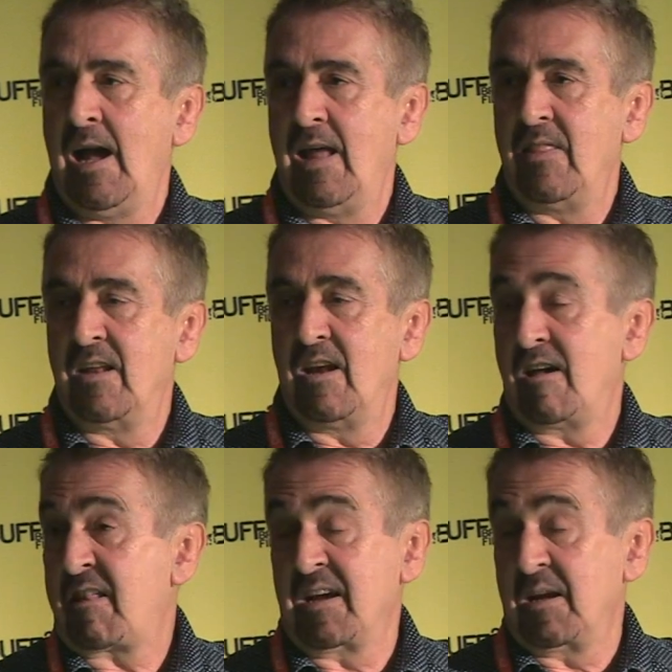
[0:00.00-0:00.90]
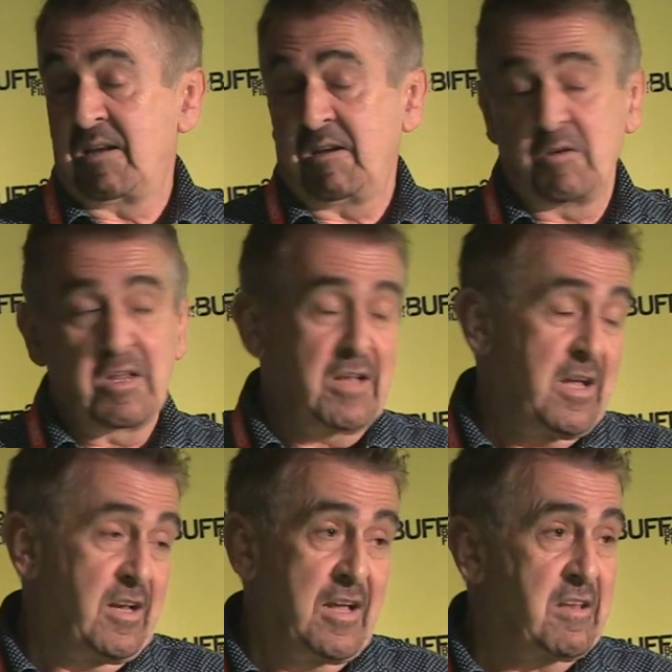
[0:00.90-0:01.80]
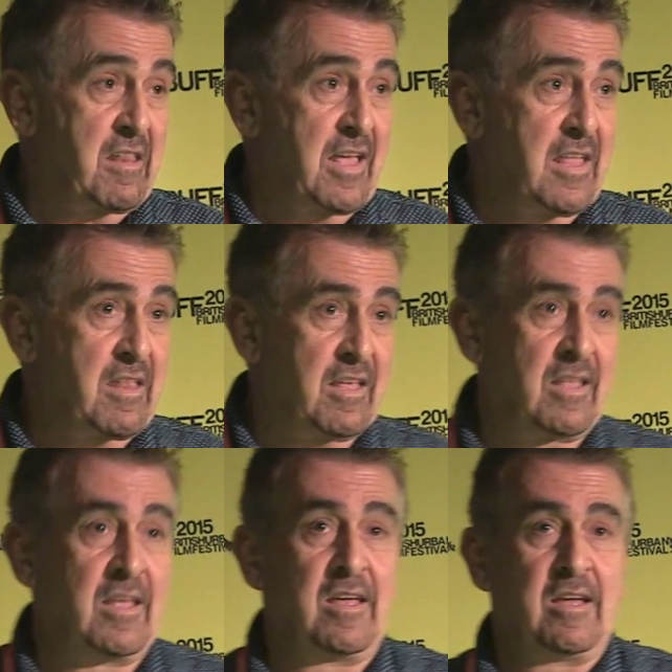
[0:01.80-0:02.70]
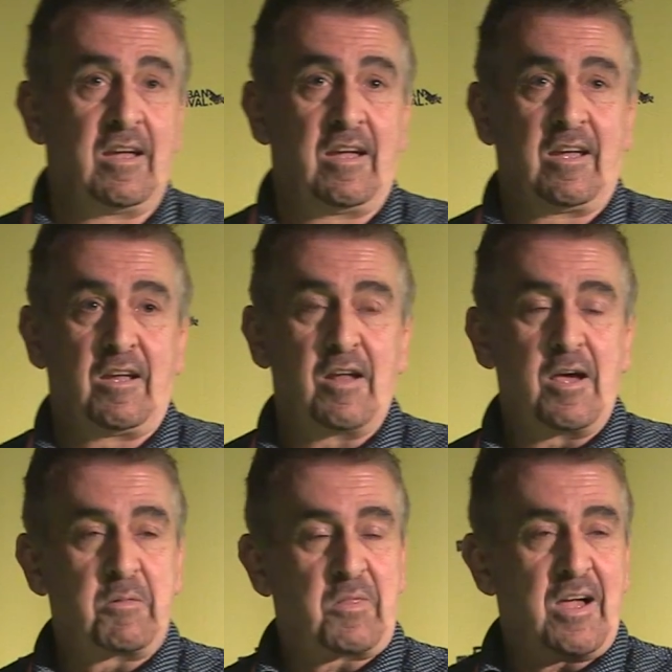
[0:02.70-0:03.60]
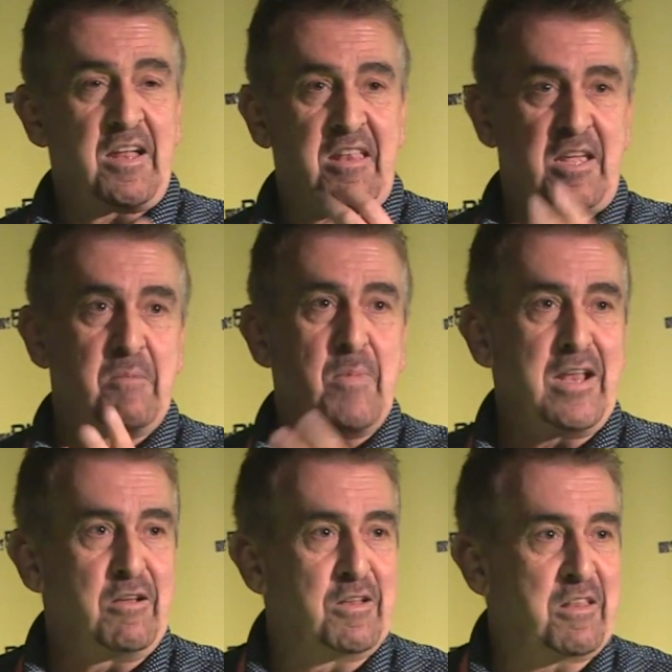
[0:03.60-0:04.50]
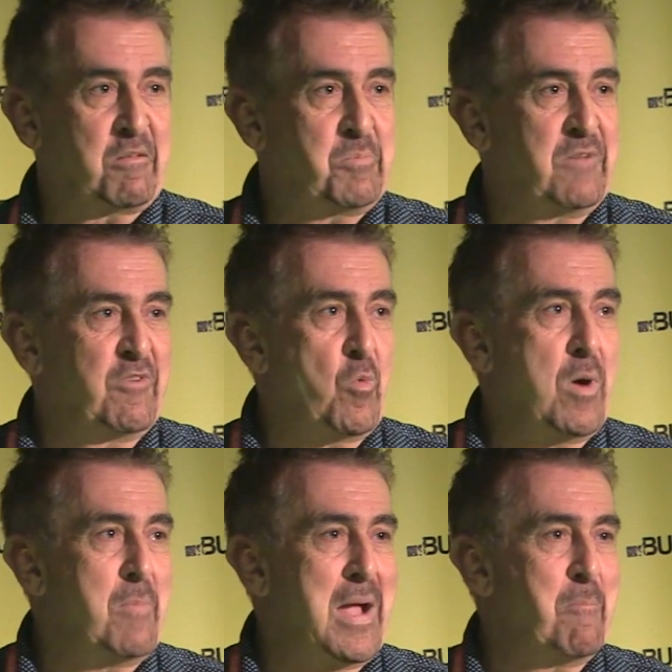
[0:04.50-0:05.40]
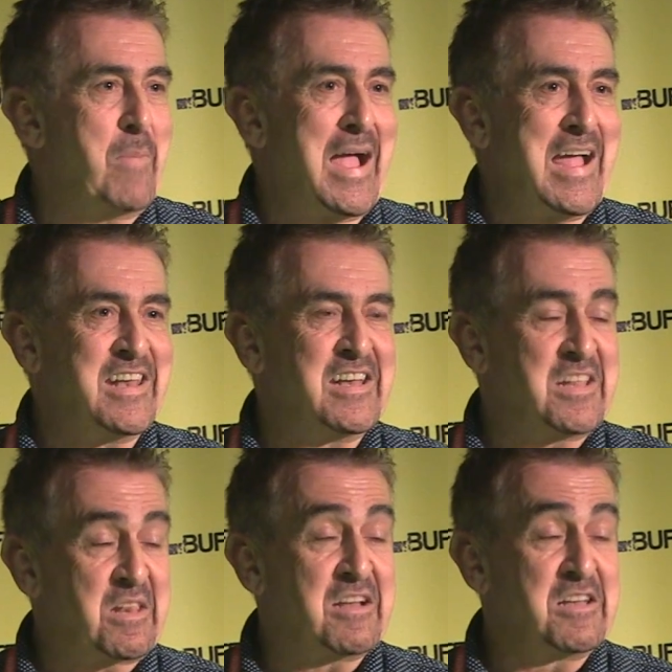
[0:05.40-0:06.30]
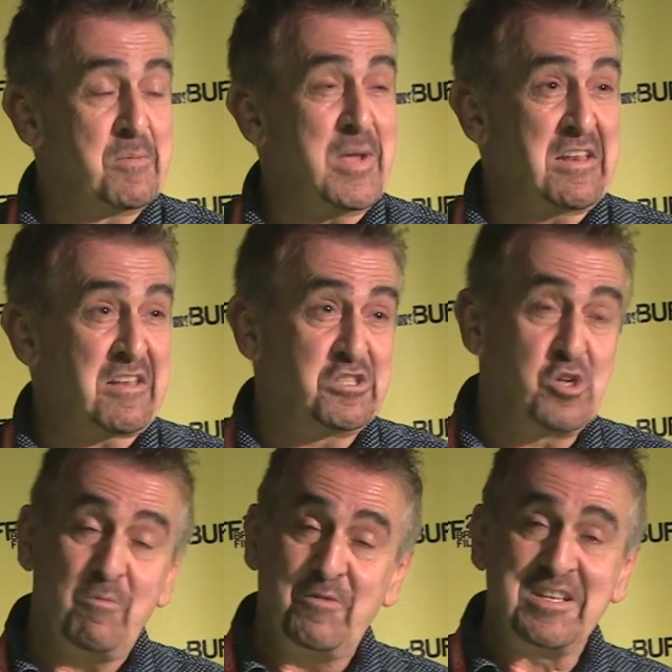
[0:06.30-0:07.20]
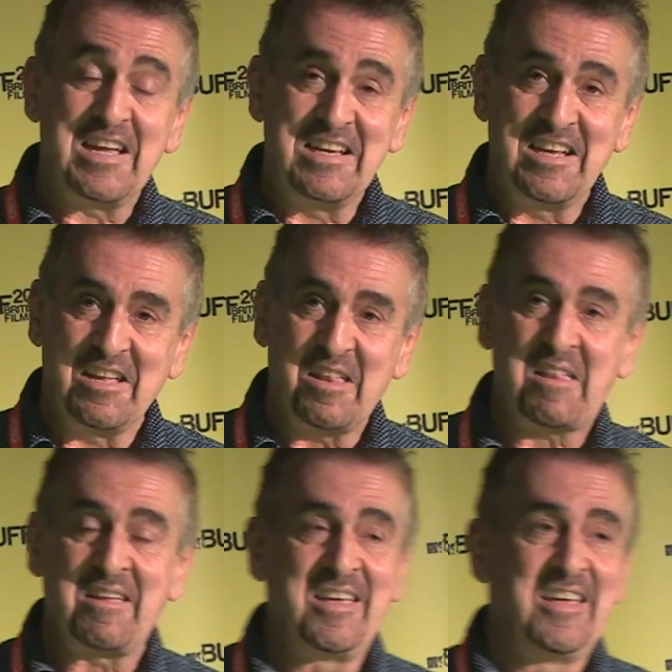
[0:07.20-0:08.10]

And the last thing I'd like to say is that I see Emmanuel as a bit of a one-man band, and he's done an amazing job for 10 years.